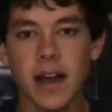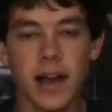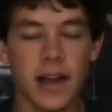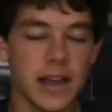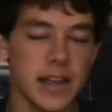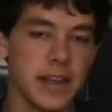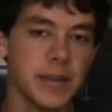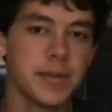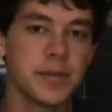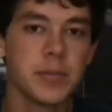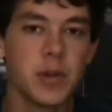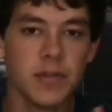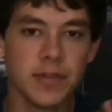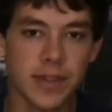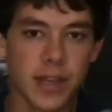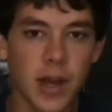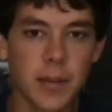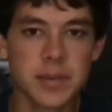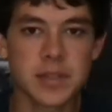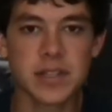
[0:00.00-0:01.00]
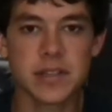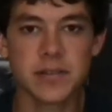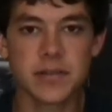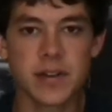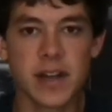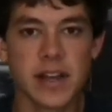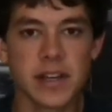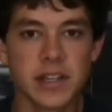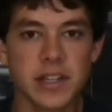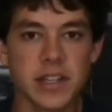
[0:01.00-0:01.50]
He was moving the opposite
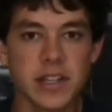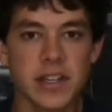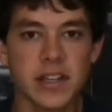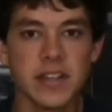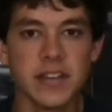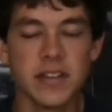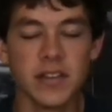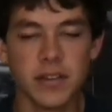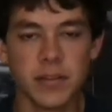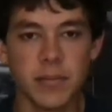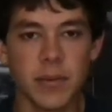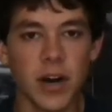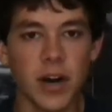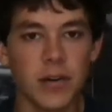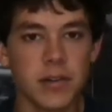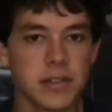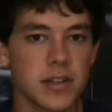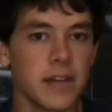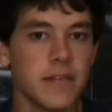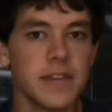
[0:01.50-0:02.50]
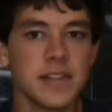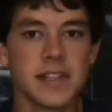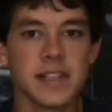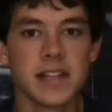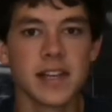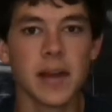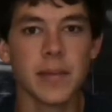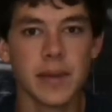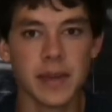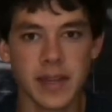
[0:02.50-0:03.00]
direction. The ball was obviously
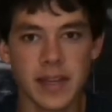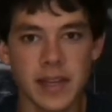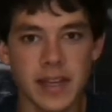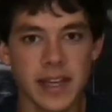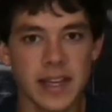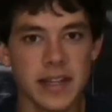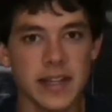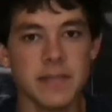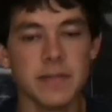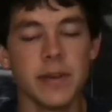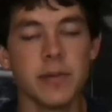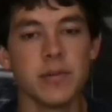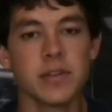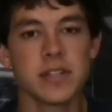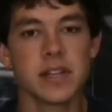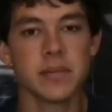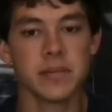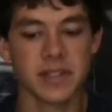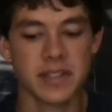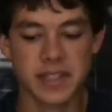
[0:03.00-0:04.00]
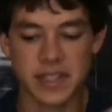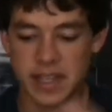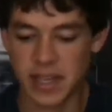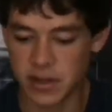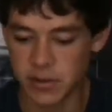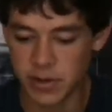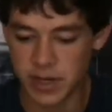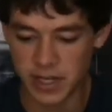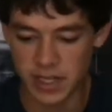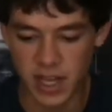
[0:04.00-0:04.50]
coming. He wasn't able to see it
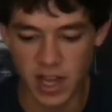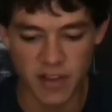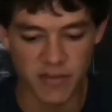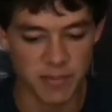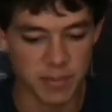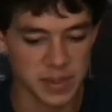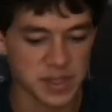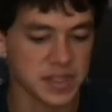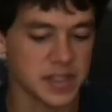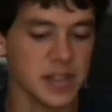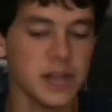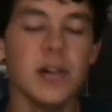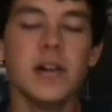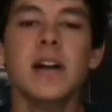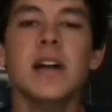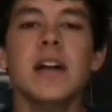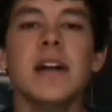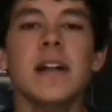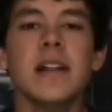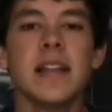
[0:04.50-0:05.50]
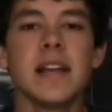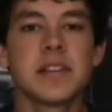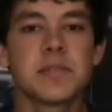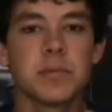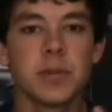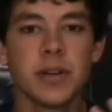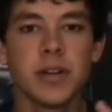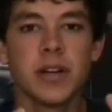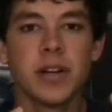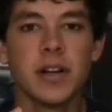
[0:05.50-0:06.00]
quick enough, but still. That's
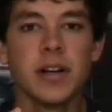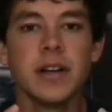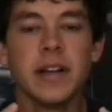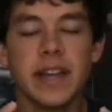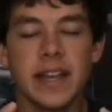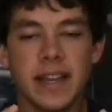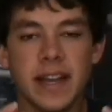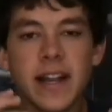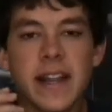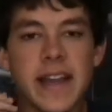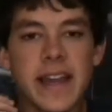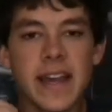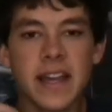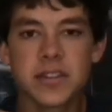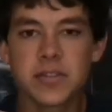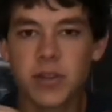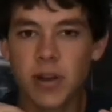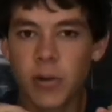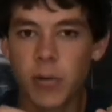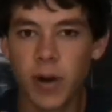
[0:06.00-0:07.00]
where he got a hand to it.